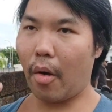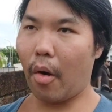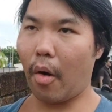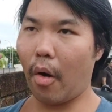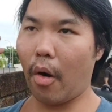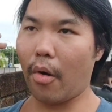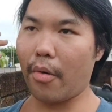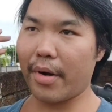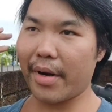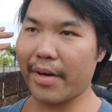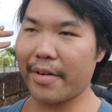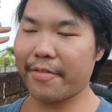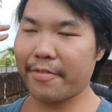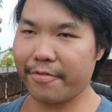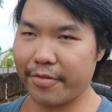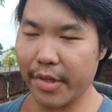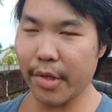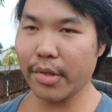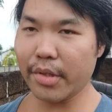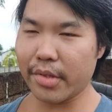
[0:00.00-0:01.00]
or in
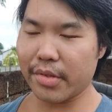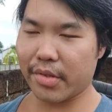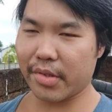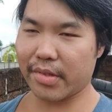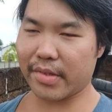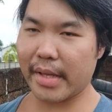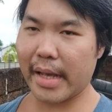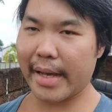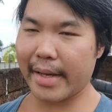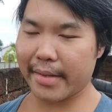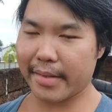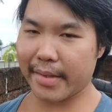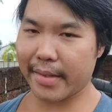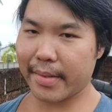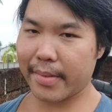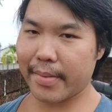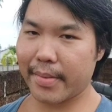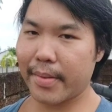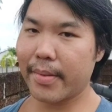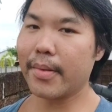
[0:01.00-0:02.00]
feudal society,
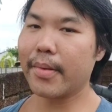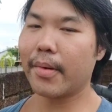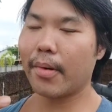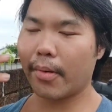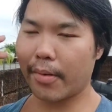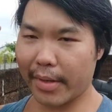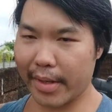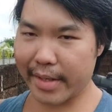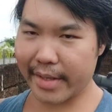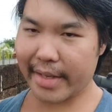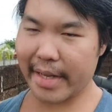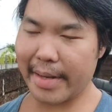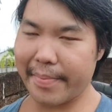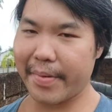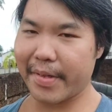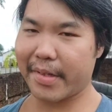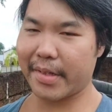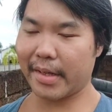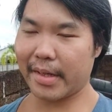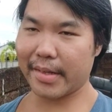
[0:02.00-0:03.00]
or in
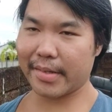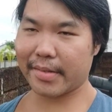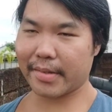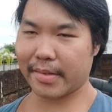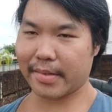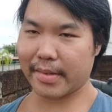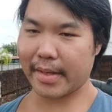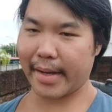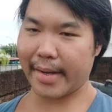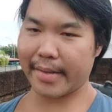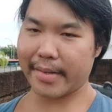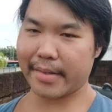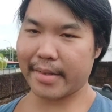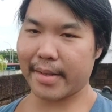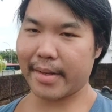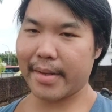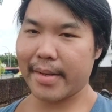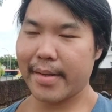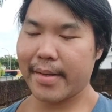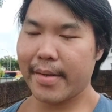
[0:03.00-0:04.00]
capitalist
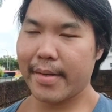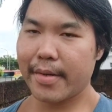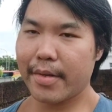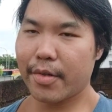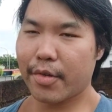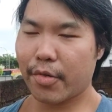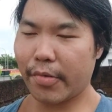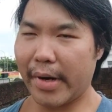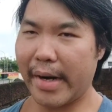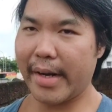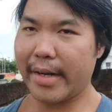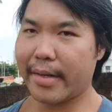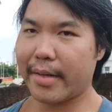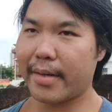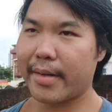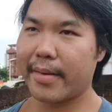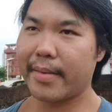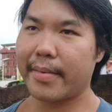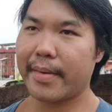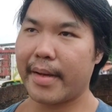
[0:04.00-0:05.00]
society, trade
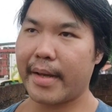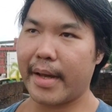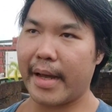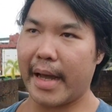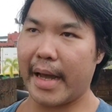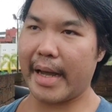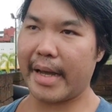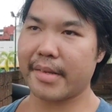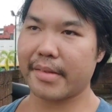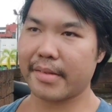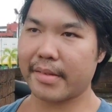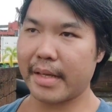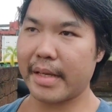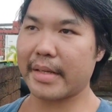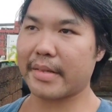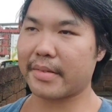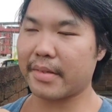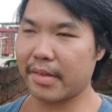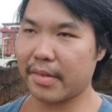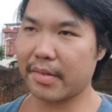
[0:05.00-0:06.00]
has
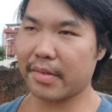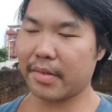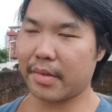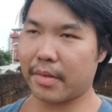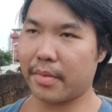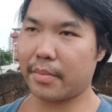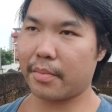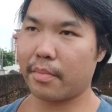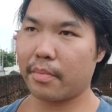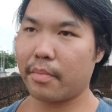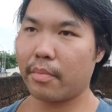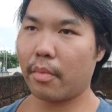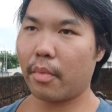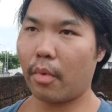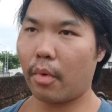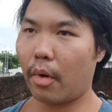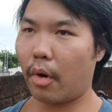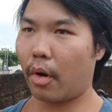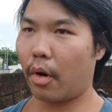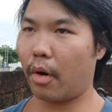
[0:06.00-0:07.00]
existed
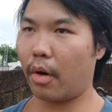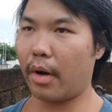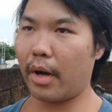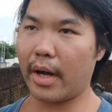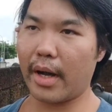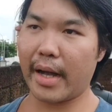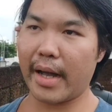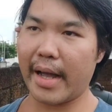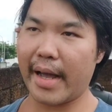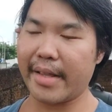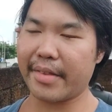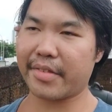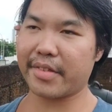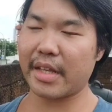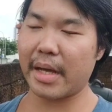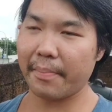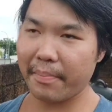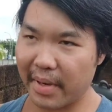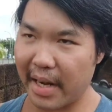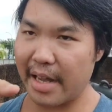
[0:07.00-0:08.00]
at
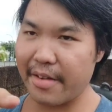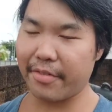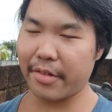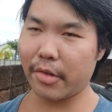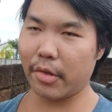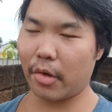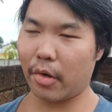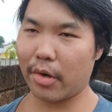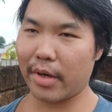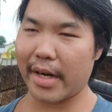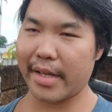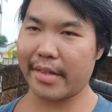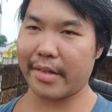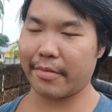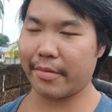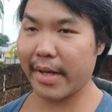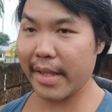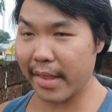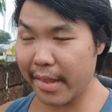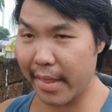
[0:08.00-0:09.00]
some level or other,
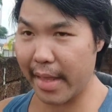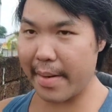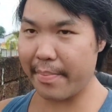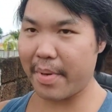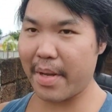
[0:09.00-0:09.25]
whether that